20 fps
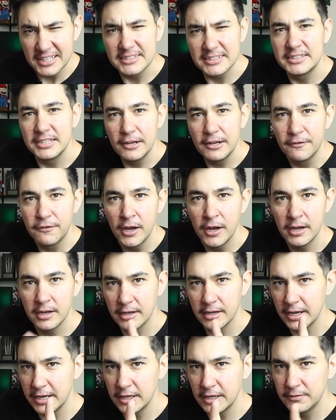Let's see if
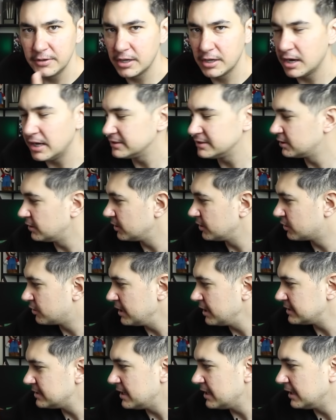any of you guys got the
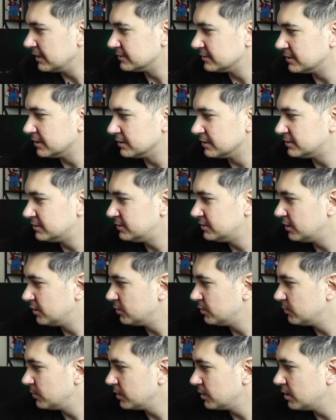correct answer.
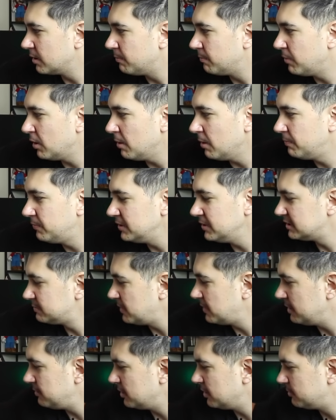So we're gonna pop this
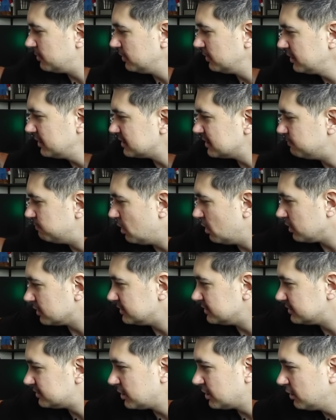baby open. Look at this
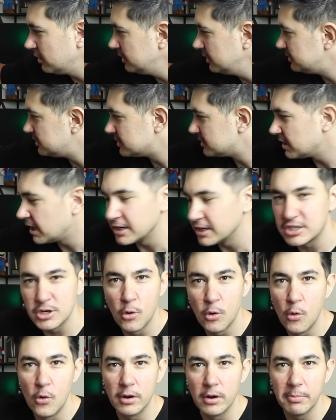box, it's totally just like
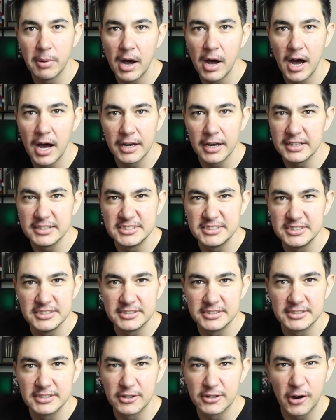torn apart. It's
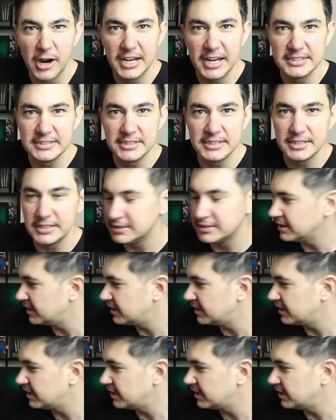just crazy.